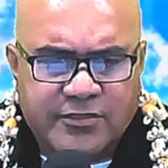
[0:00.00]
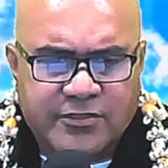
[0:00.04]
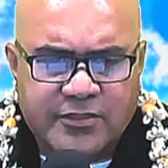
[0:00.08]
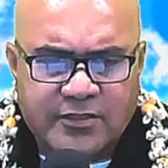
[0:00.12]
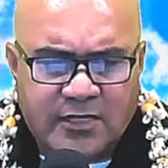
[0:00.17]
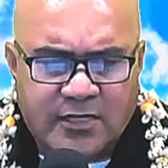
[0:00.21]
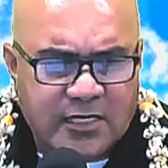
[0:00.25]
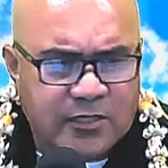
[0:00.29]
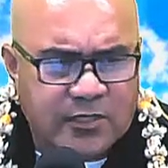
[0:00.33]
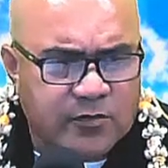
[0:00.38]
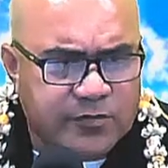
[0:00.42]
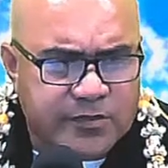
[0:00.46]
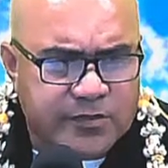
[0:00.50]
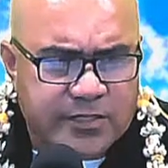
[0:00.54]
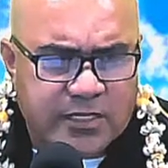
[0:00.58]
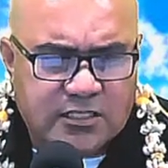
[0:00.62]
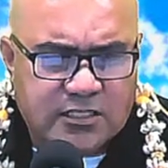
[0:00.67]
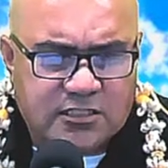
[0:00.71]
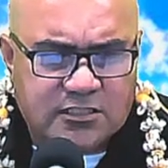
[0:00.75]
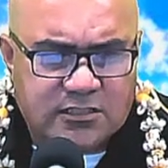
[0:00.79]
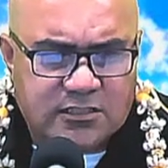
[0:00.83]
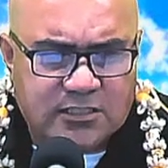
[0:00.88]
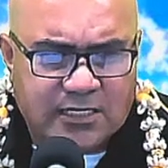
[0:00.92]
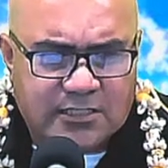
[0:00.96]
Little
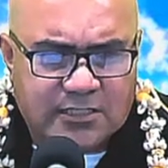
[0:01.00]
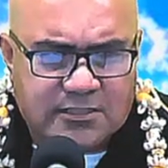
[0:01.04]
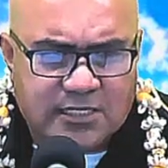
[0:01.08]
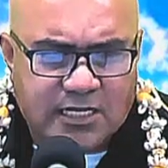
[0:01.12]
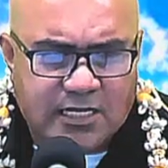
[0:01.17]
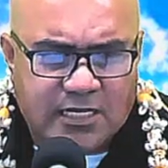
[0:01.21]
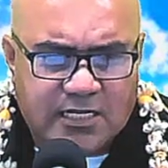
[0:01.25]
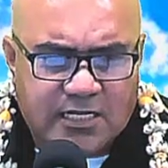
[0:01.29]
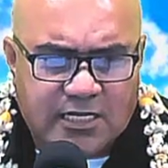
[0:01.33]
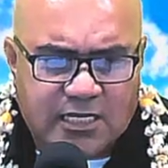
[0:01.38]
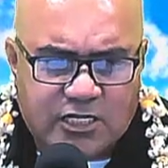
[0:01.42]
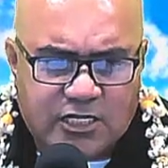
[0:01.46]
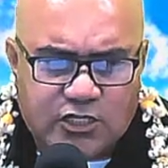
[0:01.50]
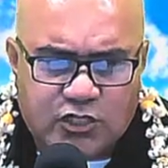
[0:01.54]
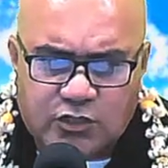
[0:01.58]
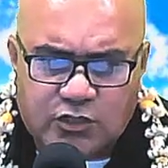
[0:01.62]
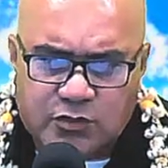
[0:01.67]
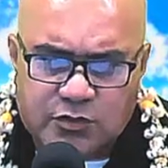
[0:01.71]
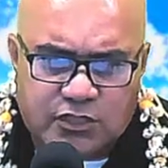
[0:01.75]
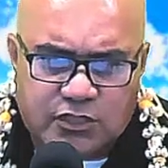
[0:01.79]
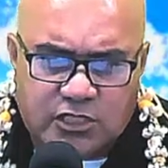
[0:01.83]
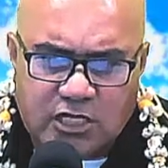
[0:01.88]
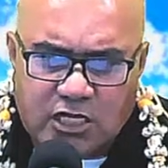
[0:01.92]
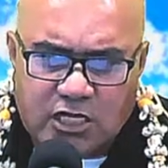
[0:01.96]
things like that can
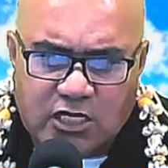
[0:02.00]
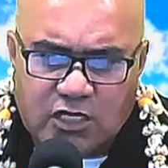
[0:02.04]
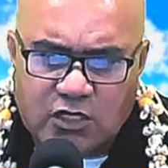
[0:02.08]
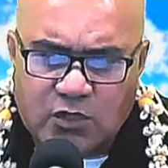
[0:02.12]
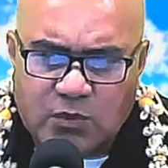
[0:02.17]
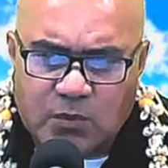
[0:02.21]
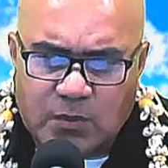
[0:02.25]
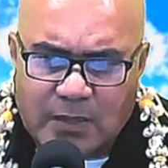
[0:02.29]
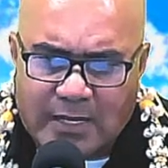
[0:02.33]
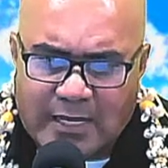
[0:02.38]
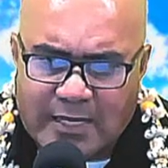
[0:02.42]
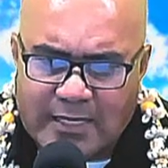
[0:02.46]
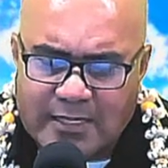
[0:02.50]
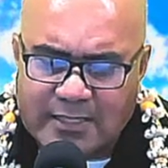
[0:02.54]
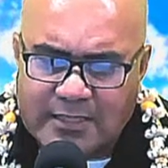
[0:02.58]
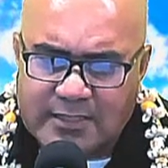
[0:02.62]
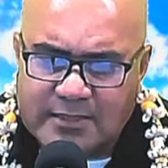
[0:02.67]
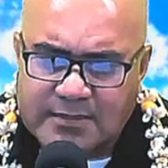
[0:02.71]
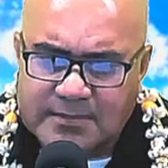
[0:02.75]
go a long way.